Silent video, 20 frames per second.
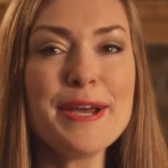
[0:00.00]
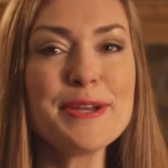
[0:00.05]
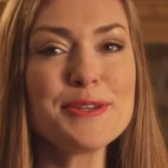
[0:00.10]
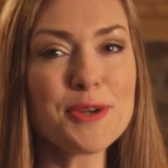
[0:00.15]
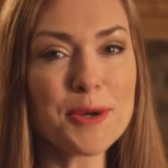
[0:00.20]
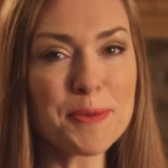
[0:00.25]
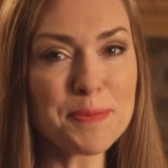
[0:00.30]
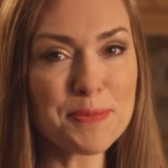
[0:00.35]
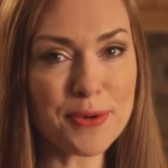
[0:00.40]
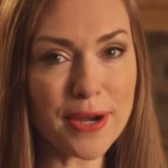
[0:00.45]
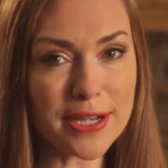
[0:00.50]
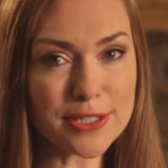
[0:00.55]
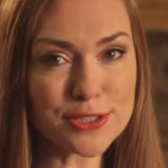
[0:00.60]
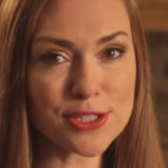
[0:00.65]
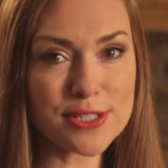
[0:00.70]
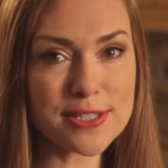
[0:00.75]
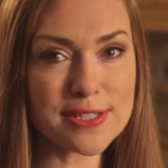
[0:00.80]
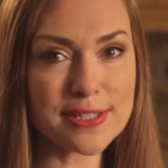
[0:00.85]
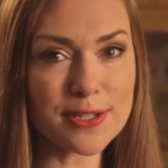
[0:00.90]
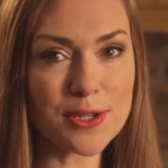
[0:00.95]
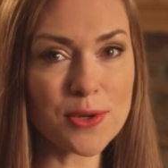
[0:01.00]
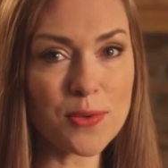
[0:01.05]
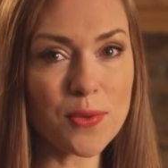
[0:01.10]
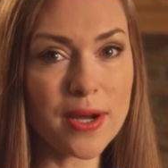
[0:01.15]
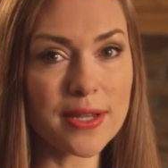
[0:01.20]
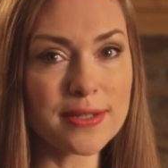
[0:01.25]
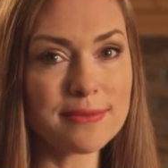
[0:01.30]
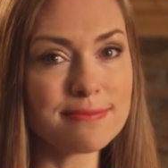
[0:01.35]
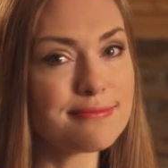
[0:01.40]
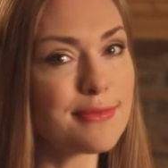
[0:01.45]
Your precious little
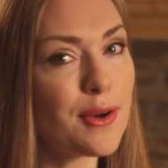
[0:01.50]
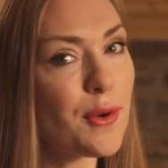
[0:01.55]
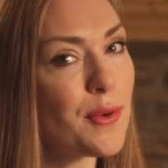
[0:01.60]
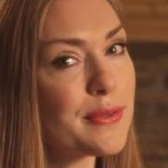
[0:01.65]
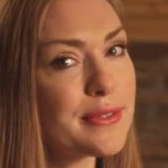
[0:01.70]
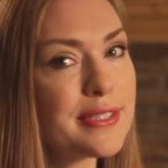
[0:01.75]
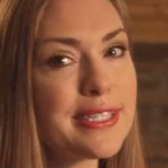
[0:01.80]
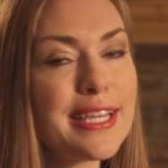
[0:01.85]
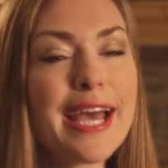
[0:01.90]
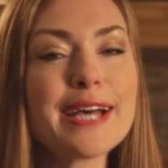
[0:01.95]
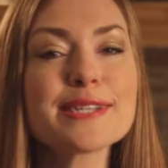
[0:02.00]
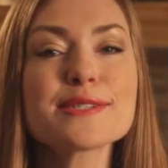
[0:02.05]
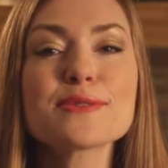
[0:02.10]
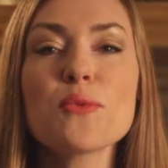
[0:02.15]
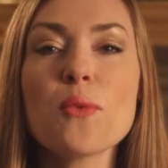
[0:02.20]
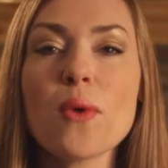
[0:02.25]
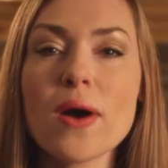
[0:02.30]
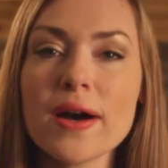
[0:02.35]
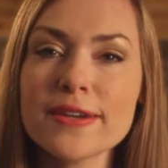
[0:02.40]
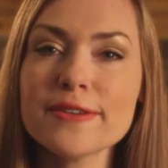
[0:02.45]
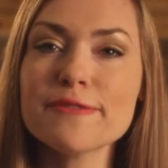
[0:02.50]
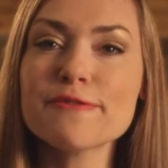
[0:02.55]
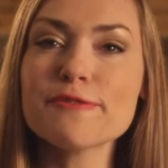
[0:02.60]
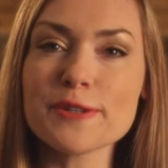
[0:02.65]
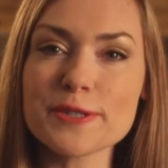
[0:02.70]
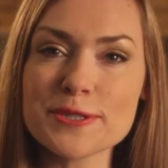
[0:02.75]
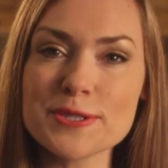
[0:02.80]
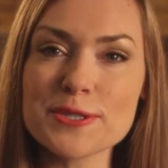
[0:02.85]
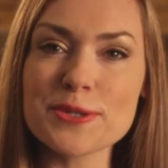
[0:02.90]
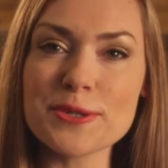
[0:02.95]
one only has one
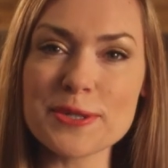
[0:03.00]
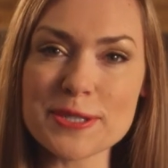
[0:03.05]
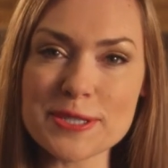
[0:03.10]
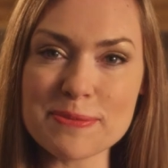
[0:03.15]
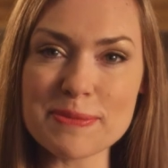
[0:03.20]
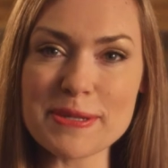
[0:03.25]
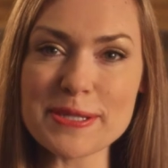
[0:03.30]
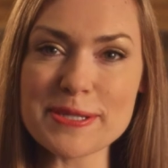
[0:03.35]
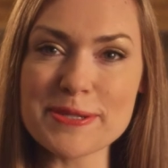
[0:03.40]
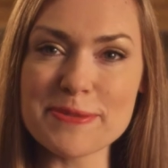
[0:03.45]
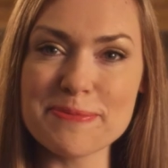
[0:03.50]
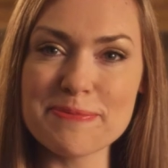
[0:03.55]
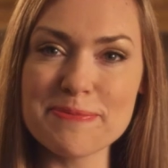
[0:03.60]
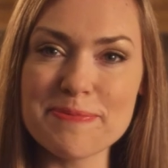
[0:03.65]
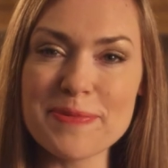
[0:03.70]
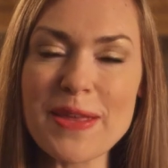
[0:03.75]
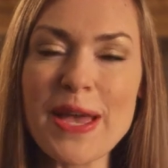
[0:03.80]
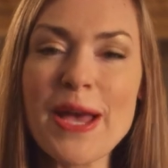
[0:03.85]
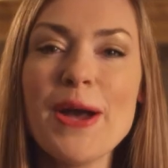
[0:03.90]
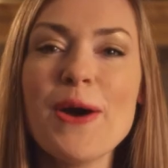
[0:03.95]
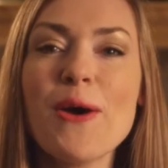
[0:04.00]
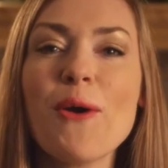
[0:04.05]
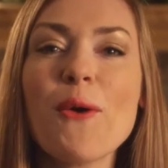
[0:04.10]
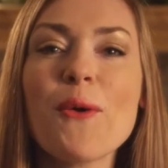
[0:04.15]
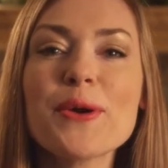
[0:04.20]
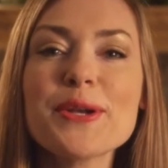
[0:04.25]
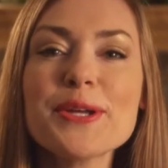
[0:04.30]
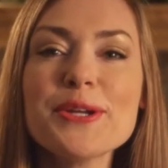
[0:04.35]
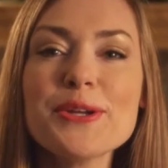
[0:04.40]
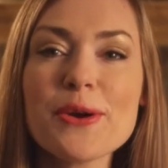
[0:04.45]
first Christmas.
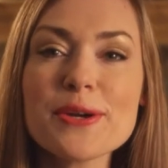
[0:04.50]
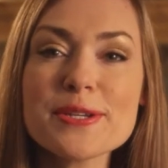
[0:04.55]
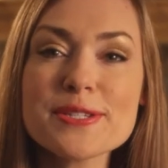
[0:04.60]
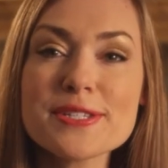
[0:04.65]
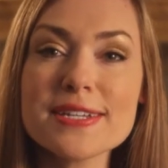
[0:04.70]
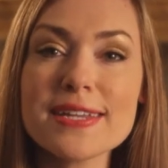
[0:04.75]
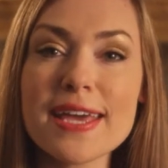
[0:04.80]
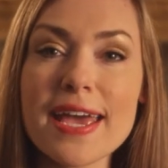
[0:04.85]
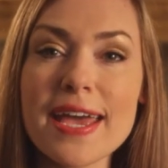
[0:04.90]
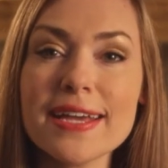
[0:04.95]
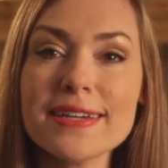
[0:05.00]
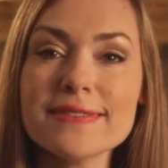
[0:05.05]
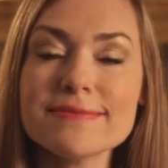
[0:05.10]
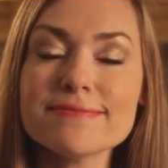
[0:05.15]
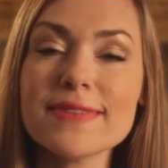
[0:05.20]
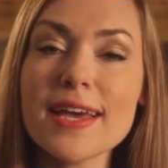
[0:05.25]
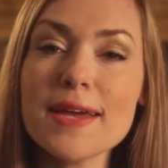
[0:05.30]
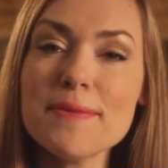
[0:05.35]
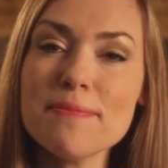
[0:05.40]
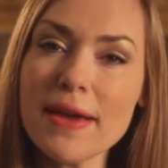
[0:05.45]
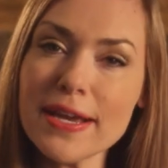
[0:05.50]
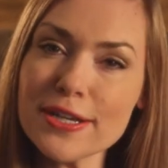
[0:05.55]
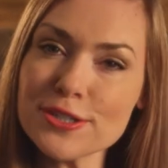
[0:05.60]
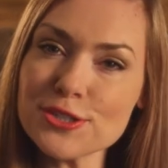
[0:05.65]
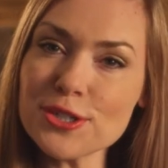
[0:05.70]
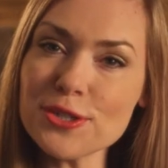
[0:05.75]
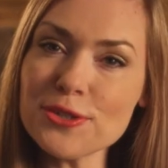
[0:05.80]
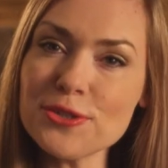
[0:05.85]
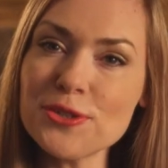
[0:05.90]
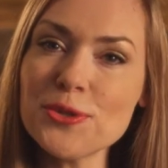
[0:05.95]
Order yours today and make
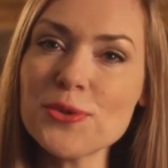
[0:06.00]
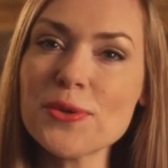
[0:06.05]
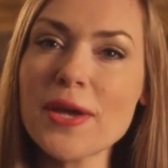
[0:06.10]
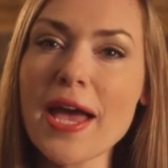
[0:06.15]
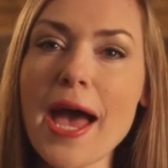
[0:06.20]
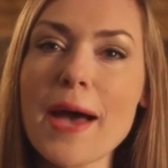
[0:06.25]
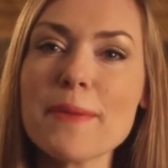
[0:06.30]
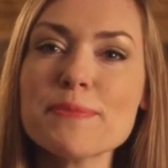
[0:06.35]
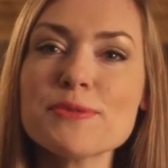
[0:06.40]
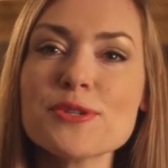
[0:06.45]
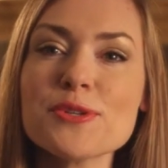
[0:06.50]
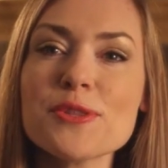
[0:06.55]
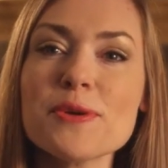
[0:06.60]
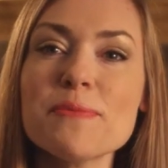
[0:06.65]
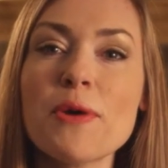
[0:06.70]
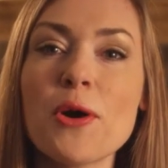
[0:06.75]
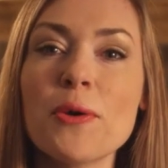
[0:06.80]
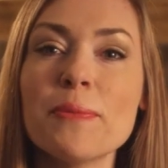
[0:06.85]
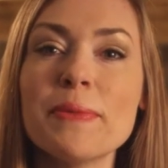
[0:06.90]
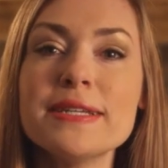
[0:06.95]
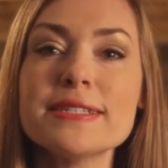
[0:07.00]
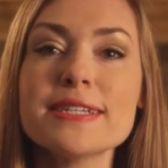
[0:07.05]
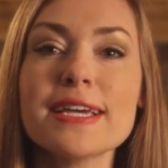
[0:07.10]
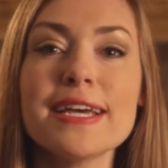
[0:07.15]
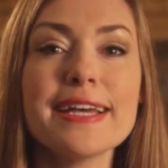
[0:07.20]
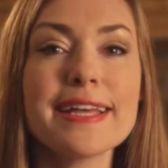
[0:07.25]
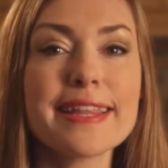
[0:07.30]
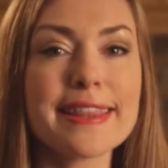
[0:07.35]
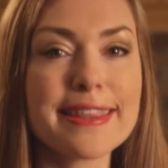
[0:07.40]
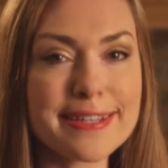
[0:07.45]
sure you capture the moment
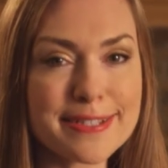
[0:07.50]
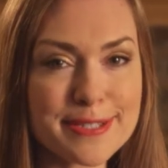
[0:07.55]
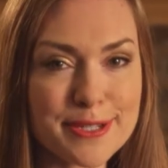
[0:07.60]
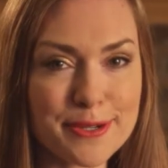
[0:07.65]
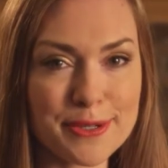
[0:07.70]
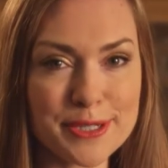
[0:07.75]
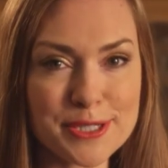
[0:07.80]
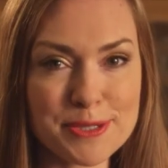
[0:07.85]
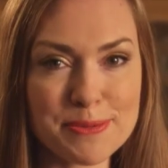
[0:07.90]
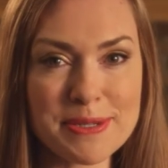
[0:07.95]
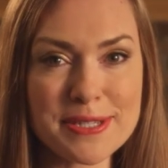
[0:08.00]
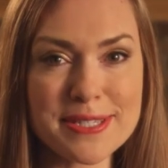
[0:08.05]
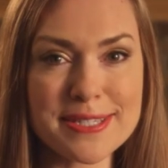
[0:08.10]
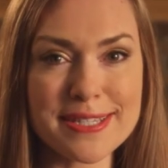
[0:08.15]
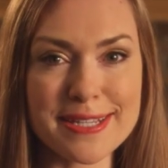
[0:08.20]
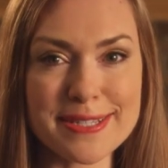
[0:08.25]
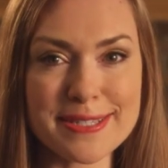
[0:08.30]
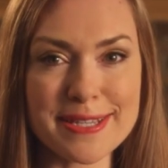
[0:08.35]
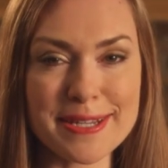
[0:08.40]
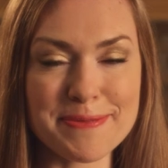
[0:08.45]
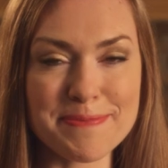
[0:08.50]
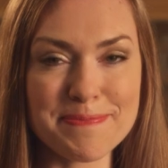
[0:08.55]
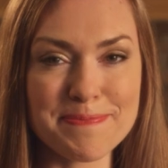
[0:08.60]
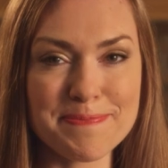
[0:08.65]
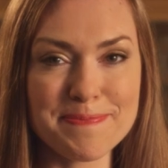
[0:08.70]
this Christmas season.